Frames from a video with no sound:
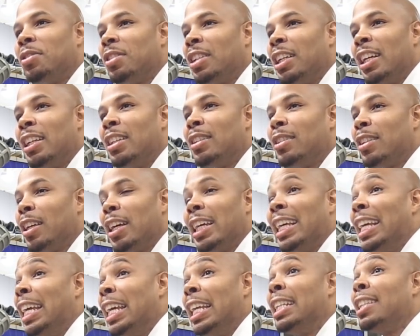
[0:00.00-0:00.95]
You see
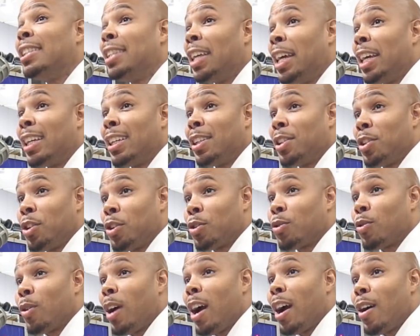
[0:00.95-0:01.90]
anything in
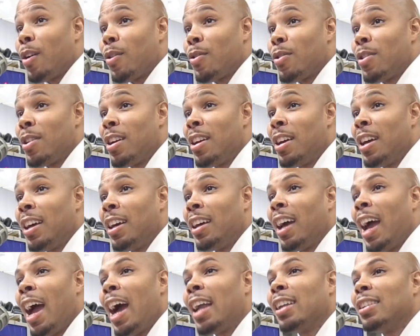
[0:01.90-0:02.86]
your crowd.
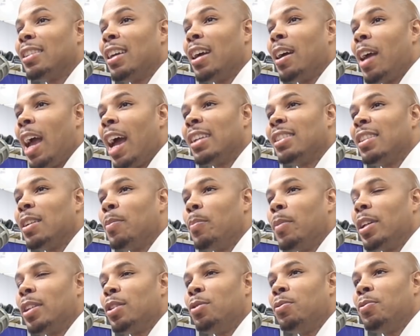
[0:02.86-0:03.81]
How does that
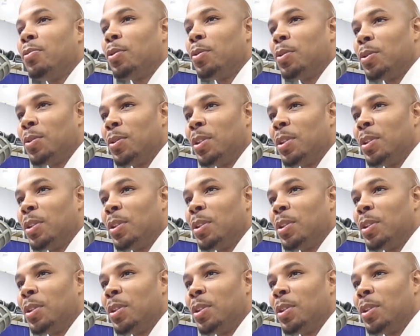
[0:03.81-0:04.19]
make you feel